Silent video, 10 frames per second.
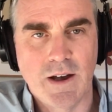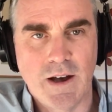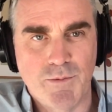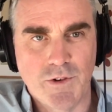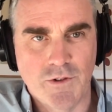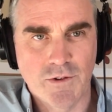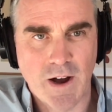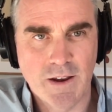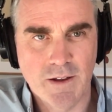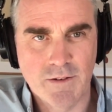um, to
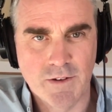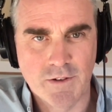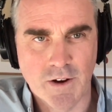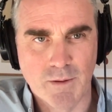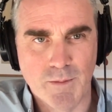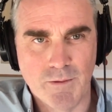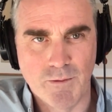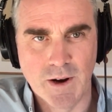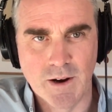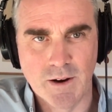try to determine
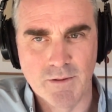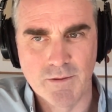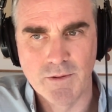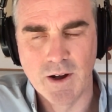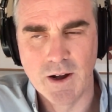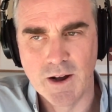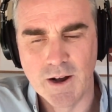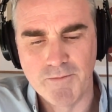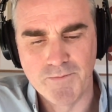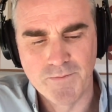where uh,